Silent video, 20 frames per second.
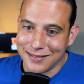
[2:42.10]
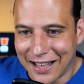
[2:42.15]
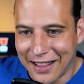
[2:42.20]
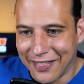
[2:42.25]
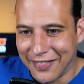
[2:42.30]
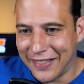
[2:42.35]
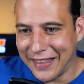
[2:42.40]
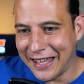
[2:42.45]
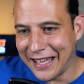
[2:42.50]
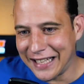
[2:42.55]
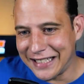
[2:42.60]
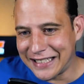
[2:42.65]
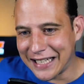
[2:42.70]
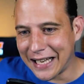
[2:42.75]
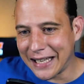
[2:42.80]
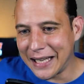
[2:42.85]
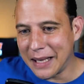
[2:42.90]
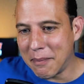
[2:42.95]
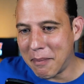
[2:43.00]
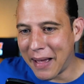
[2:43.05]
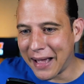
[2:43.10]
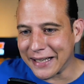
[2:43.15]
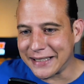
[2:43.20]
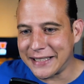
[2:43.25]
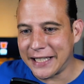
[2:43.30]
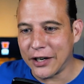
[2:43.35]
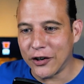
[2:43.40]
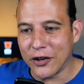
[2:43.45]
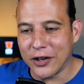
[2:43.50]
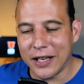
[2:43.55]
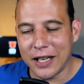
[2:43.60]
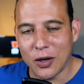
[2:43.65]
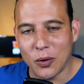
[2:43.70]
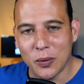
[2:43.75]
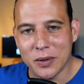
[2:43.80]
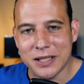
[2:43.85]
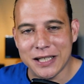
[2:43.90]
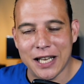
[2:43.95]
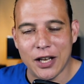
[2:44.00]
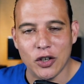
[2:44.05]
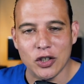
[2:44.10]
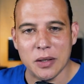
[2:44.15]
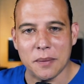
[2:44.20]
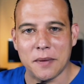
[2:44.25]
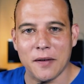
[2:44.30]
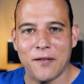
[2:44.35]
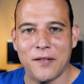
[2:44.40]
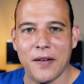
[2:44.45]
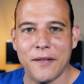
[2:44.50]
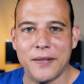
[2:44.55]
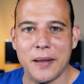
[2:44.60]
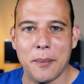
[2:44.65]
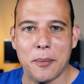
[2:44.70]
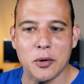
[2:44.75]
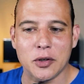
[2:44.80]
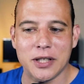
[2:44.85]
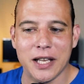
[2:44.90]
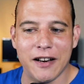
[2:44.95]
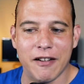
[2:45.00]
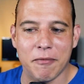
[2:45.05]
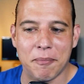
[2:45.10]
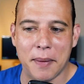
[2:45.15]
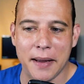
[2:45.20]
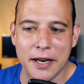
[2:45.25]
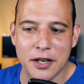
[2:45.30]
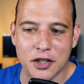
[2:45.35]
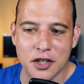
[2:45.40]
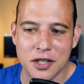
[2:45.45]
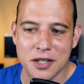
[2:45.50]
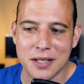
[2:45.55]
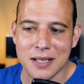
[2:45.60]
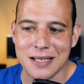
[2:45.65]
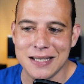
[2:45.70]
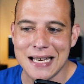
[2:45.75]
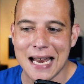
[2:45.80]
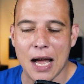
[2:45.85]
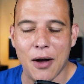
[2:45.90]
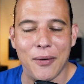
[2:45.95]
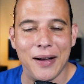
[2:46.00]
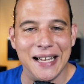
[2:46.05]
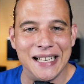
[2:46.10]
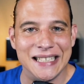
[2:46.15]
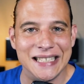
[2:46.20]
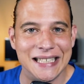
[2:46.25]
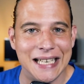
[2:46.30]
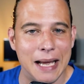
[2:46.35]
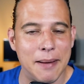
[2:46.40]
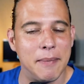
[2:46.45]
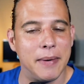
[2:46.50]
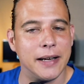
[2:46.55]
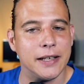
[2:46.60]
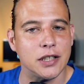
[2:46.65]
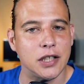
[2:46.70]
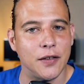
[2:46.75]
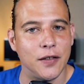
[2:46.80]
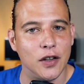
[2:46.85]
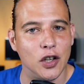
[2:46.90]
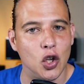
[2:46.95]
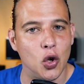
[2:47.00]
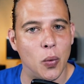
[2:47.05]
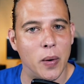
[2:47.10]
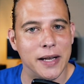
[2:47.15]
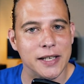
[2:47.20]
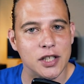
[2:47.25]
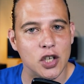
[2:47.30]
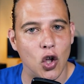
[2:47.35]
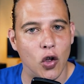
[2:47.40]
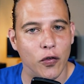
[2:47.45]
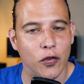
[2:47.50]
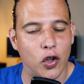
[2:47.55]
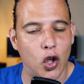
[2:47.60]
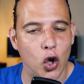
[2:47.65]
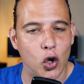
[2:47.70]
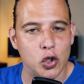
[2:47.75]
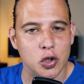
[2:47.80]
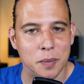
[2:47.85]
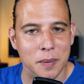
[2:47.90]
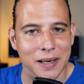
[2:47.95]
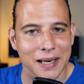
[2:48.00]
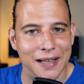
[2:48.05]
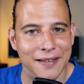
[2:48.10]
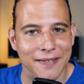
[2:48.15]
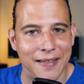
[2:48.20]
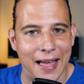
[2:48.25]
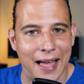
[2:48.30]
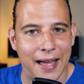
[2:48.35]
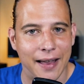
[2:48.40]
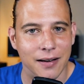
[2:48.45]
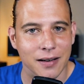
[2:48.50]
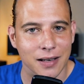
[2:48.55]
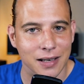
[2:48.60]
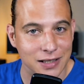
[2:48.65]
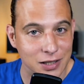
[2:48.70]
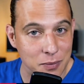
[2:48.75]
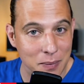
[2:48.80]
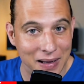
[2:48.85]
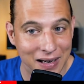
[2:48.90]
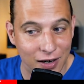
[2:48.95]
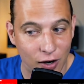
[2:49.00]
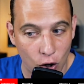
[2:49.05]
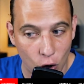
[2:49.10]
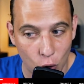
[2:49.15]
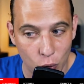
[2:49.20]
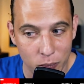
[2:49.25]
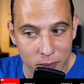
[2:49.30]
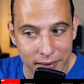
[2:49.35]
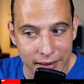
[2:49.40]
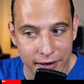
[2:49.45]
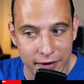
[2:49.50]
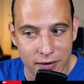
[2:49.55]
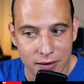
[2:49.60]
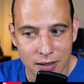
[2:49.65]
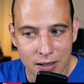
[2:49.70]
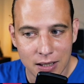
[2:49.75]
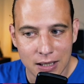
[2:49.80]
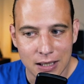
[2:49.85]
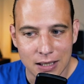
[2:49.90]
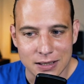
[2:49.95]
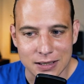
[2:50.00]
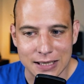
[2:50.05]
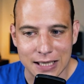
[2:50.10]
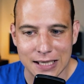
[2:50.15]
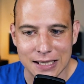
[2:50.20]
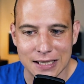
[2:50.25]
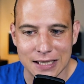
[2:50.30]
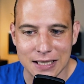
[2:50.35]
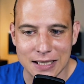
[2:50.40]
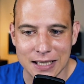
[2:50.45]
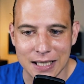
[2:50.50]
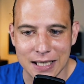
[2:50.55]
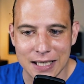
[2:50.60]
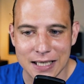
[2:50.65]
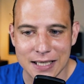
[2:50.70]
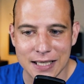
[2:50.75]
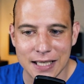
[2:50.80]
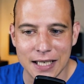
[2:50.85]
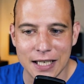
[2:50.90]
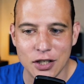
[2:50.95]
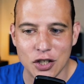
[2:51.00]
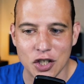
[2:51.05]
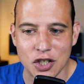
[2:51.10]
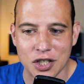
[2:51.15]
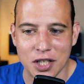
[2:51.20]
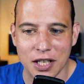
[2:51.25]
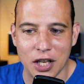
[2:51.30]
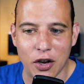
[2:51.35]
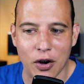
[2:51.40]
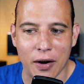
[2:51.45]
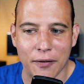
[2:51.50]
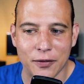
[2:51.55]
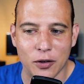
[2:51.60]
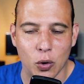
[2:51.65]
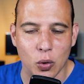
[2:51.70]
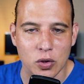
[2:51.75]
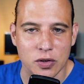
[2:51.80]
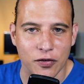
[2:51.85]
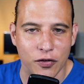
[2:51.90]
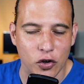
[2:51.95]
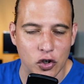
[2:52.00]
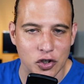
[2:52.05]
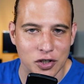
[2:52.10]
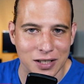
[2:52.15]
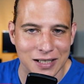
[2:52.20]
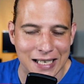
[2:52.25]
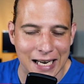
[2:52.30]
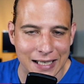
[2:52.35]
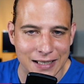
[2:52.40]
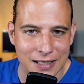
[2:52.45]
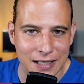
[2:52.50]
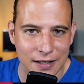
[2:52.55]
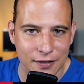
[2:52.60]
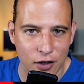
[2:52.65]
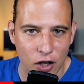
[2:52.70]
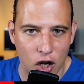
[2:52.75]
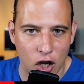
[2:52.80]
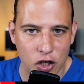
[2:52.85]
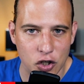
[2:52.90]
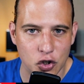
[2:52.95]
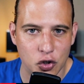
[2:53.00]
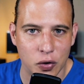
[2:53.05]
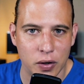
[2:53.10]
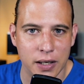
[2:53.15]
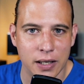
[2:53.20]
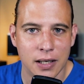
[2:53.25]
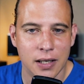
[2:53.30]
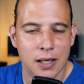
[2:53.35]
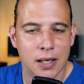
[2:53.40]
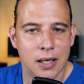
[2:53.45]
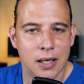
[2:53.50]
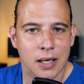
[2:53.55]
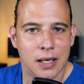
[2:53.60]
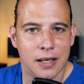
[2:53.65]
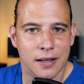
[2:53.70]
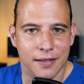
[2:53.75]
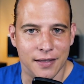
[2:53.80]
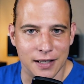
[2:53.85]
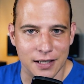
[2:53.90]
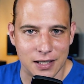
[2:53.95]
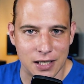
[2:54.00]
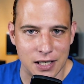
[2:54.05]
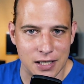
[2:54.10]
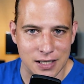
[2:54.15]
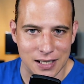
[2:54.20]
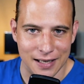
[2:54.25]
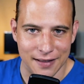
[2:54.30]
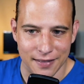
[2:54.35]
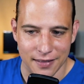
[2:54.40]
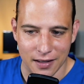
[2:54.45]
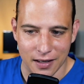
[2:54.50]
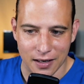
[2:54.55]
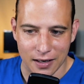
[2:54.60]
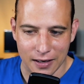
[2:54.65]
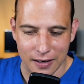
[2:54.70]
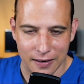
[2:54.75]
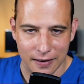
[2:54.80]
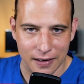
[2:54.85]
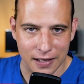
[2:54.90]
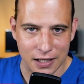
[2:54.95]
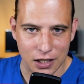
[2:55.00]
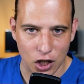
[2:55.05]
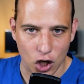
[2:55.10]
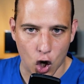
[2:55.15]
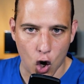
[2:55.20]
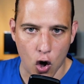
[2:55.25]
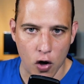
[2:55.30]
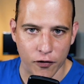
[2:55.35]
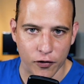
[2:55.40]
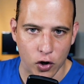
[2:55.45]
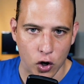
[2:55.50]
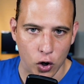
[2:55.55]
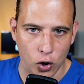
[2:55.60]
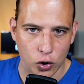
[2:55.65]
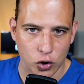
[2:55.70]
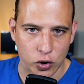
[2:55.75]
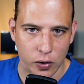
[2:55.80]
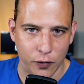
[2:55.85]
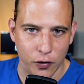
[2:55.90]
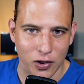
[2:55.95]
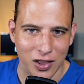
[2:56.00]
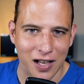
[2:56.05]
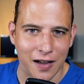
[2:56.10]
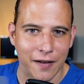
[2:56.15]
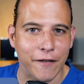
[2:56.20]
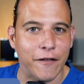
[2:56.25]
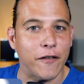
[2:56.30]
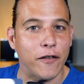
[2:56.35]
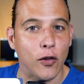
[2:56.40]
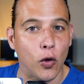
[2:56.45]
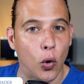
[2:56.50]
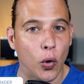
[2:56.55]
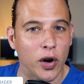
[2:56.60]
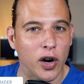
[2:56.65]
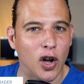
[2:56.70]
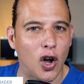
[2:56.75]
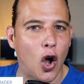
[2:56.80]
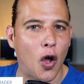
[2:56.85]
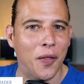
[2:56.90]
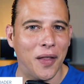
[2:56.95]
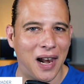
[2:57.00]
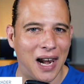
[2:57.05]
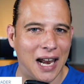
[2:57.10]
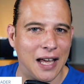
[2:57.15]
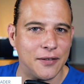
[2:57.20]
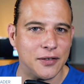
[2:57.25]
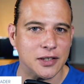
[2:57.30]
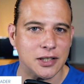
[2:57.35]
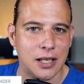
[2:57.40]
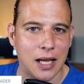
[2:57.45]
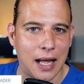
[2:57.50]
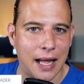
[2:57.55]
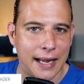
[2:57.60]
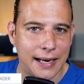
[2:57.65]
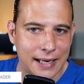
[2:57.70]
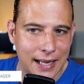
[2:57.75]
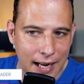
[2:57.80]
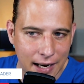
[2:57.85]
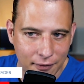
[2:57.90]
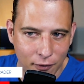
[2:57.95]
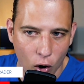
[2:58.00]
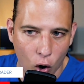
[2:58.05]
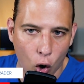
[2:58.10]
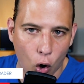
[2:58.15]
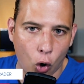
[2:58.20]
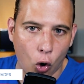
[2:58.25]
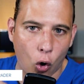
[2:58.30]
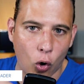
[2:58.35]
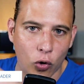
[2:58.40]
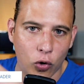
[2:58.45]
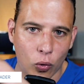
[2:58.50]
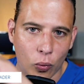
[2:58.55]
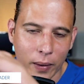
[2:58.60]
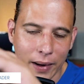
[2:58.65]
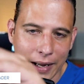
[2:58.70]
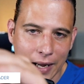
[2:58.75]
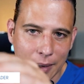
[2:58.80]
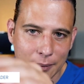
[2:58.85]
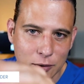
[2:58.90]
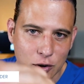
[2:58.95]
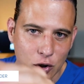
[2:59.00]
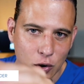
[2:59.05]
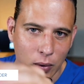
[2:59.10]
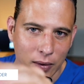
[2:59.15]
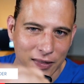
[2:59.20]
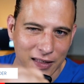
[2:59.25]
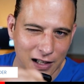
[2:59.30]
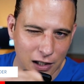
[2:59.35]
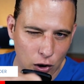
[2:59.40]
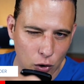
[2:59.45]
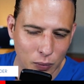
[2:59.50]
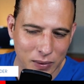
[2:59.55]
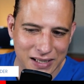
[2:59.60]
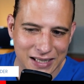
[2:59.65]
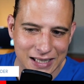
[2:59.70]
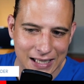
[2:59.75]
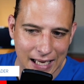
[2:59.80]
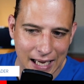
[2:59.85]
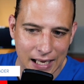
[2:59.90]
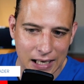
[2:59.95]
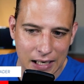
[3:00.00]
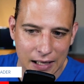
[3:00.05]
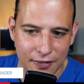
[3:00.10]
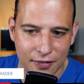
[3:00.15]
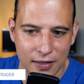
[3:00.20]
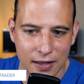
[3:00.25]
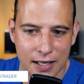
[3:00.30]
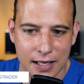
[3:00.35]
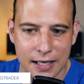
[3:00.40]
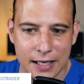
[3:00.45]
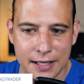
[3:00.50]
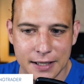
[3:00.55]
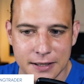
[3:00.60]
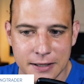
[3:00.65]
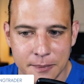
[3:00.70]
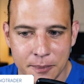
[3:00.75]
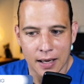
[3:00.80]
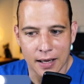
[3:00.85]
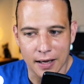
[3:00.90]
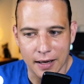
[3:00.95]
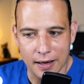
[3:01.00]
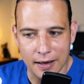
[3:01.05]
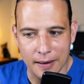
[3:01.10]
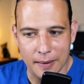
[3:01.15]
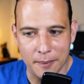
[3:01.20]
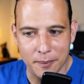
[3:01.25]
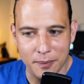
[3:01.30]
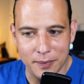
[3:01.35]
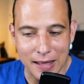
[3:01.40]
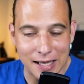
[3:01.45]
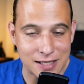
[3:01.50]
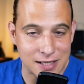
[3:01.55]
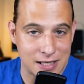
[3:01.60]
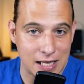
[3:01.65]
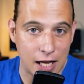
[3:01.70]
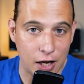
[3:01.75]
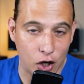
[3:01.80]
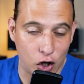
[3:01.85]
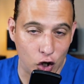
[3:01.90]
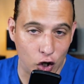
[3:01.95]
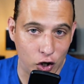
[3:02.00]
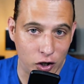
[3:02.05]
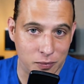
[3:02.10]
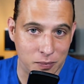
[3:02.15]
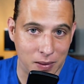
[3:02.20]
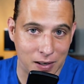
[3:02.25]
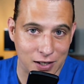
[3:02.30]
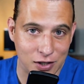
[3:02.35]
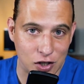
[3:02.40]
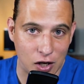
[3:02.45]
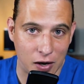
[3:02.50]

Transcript: the deadly bacteria, which kills up to 50% of patients, is now endemic to the US Gulf Coast, meaning that it's made a home there, says the CDC, just a year after it was first detected in the country. This is in the Gulf Coast. So if you think of Florida on the left side, kind of all the way up to, I think, Louisiana, I think it is. That's not good because